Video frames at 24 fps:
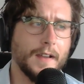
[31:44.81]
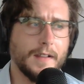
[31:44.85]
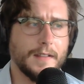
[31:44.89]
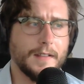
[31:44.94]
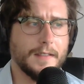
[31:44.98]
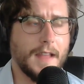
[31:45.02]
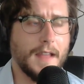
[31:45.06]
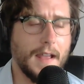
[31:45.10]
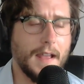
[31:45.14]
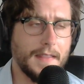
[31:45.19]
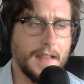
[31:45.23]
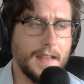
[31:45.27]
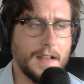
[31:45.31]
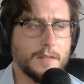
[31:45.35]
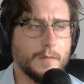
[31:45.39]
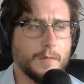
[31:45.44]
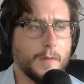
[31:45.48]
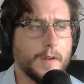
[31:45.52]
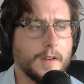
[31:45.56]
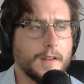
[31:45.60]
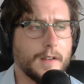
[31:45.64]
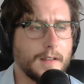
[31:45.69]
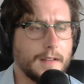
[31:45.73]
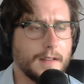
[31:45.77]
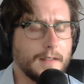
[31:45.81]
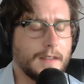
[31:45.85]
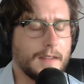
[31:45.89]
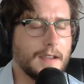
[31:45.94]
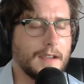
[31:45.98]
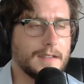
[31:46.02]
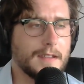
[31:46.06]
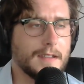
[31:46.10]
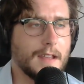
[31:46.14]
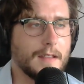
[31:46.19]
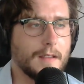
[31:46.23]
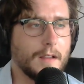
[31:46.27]
that's where
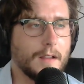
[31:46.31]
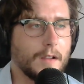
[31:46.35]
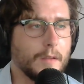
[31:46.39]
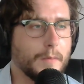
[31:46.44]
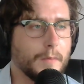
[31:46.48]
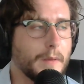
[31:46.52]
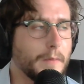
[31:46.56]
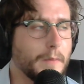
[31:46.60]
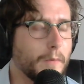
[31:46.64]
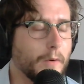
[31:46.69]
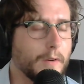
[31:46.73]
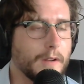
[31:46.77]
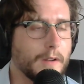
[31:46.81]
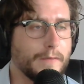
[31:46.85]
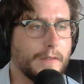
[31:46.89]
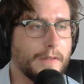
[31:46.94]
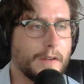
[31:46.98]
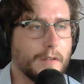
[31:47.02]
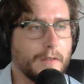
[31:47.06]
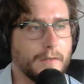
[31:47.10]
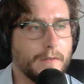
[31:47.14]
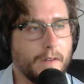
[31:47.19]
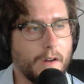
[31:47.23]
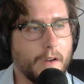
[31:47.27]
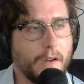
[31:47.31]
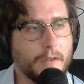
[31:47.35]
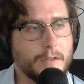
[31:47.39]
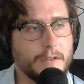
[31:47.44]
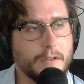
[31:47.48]
things get a little bit more difficult to follow.